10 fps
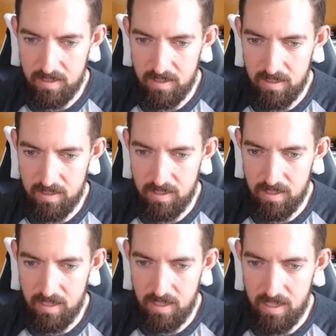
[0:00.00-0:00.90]

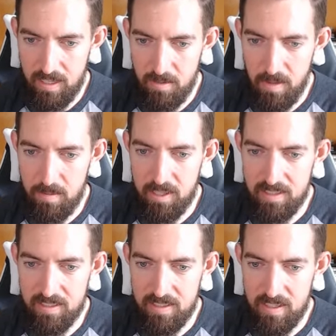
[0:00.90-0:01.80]
Maybe this
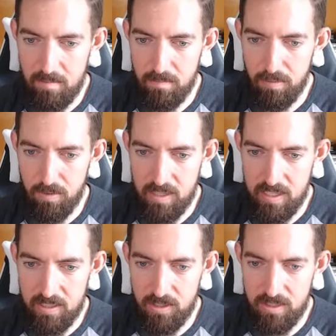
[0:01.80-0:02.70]
is a
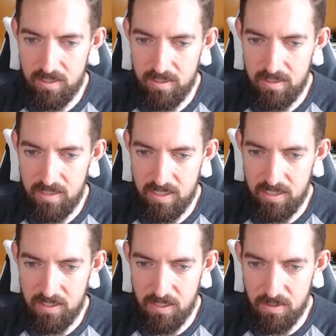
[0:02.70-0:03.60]
bridge and
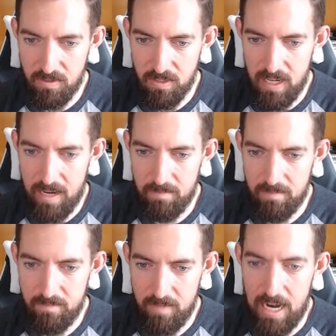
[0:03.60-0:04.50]
just goes over top.
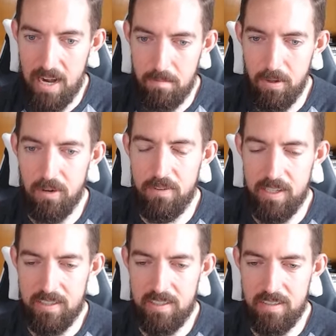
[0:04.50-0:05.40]
All right,
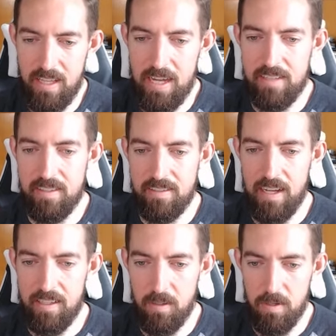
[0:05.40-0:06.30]
perfect. That is
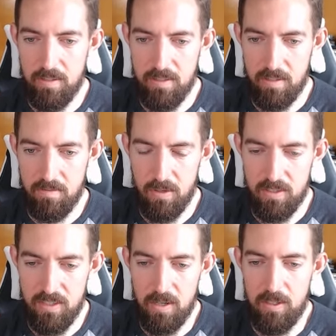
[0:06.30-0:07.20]
exactly what I was looking for.
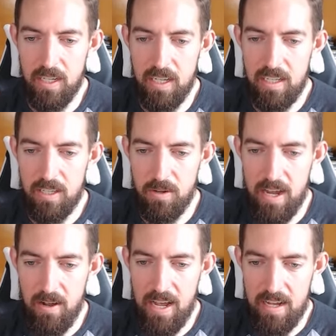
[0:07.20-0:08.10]
So you
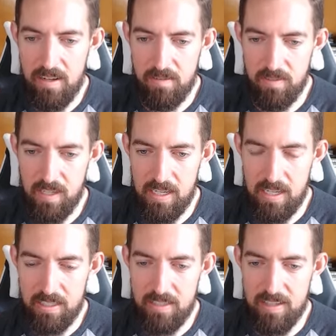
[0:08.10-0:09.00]
now have
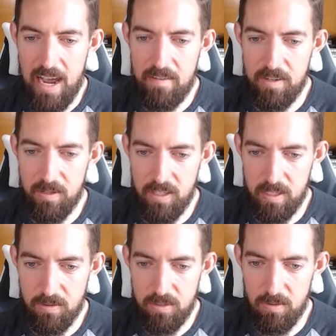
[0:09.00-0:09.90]
this avenue that
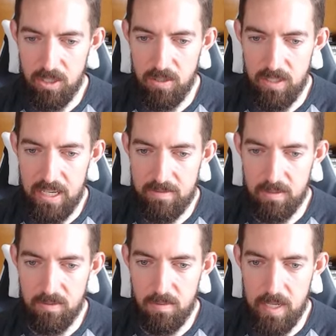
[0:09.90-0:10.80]
goes through. You have some
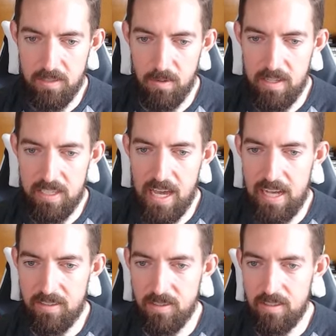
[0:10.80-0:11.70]
space around the
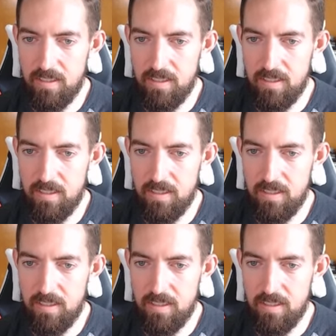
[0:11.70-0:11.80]
castle.